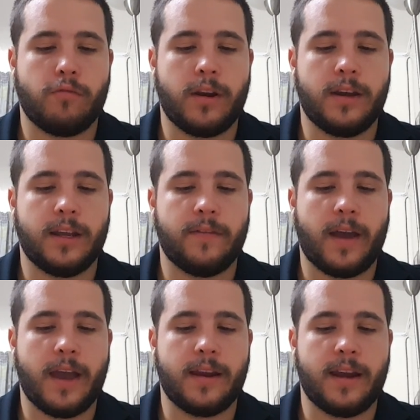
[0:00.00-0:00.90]
ready to give
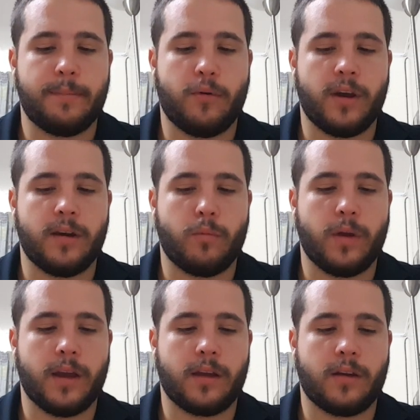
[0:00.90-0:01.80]
aid at any point
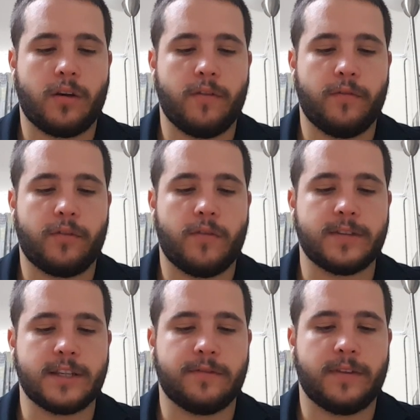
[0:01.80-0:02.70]
where
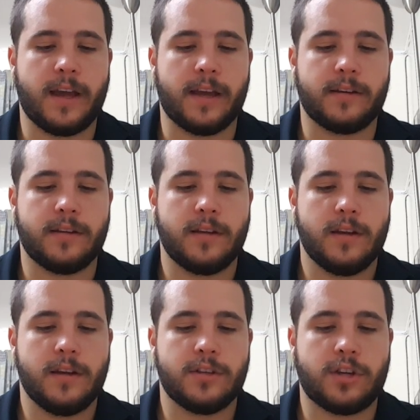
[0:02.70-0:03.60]
conversation flagged,
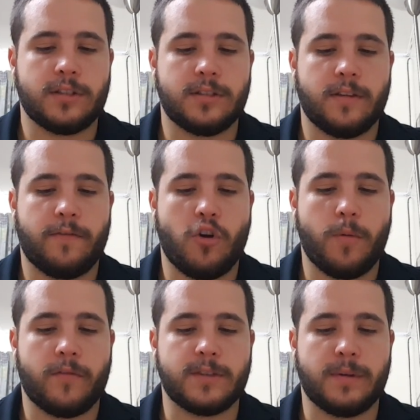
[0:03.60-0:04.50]
just as the
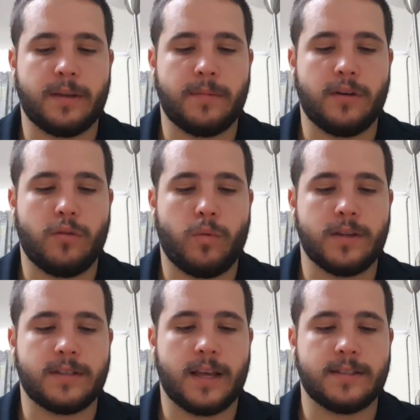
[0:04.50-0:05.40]
foreman of a spinning mill
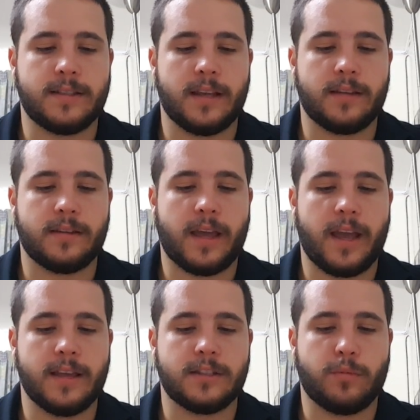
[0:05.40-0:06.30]
once has set the
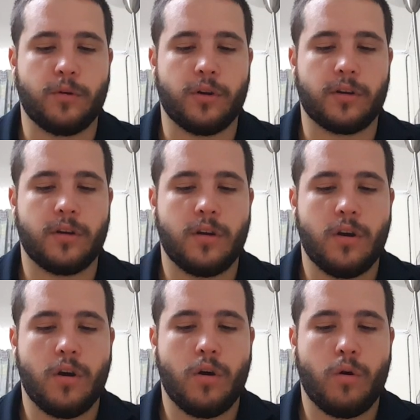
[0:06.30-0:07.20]
hands to work,
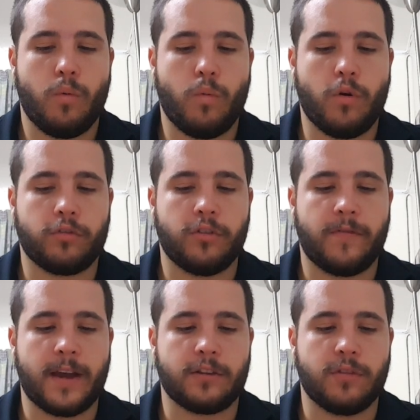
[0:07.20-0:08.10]
walks through the
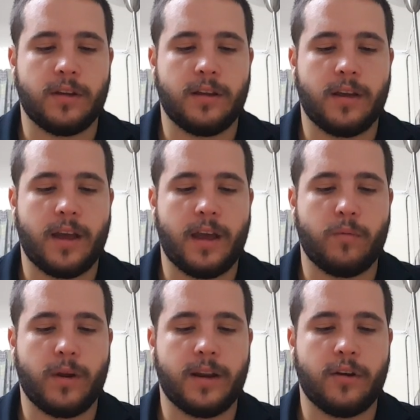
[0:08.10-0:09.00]
factory,
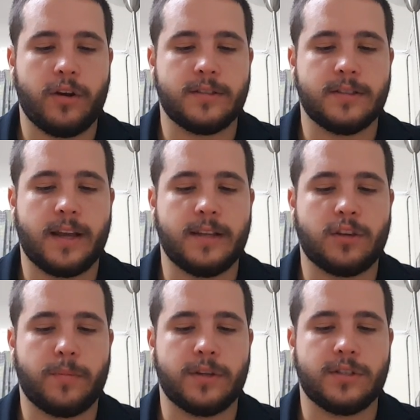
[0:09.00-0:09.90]
and when he notices any
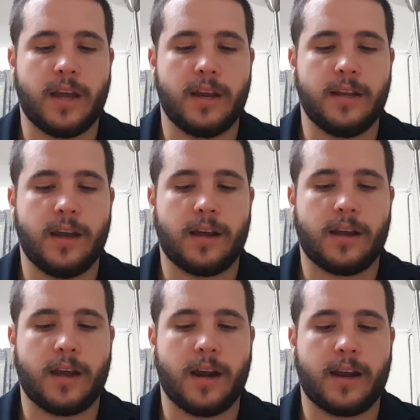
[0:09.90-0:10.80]
stoppage, any
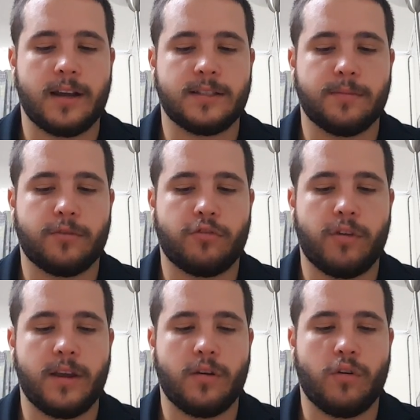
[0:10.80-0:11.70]
unaccustomed
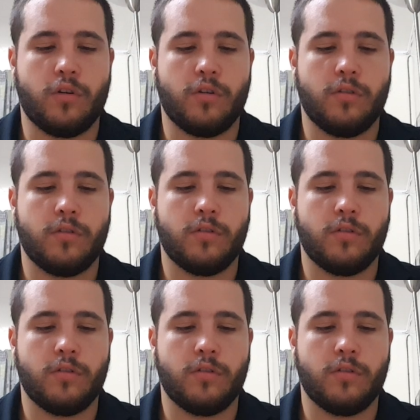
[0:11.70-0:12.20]
creak or